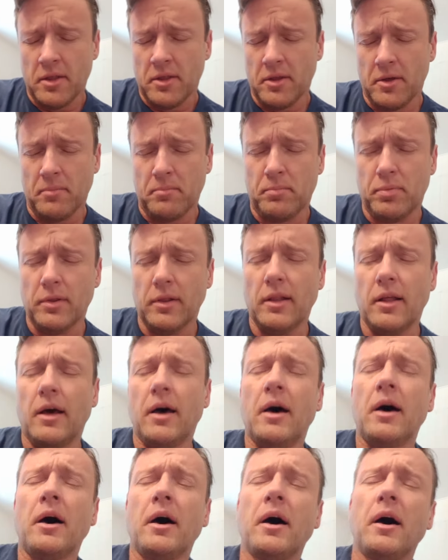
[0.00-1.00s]
The
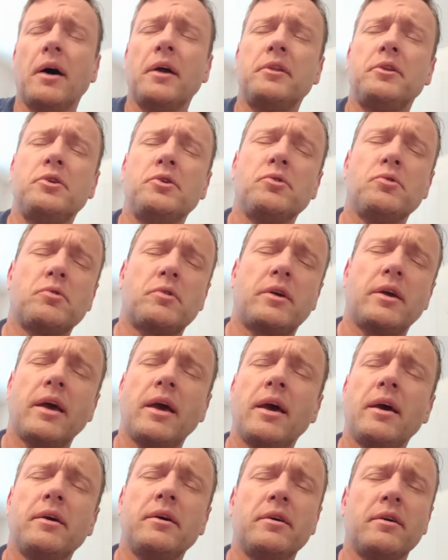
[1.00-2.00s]
blood you
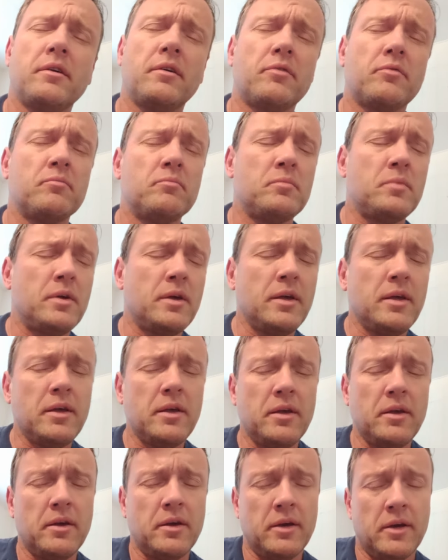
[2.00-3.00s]
gave
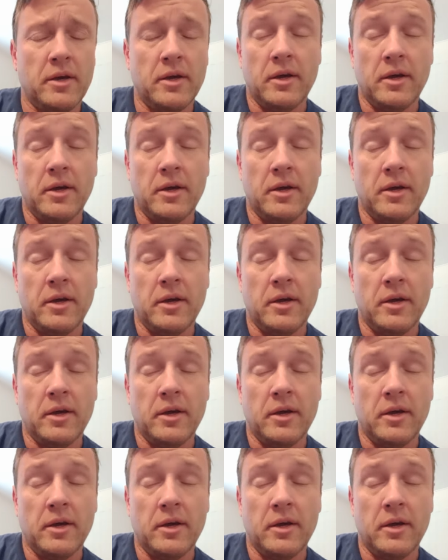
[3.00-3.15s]
me